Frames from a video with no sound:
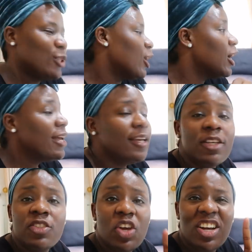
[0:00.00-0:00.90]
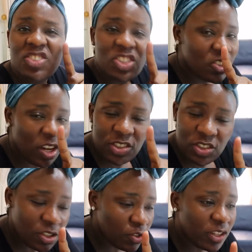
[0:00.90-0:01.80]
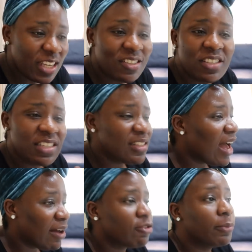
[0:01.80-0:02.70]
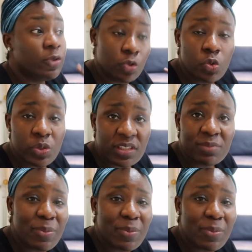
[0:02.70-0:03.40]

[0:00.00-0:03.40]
It's not genes. Okay, genes have something to do with it.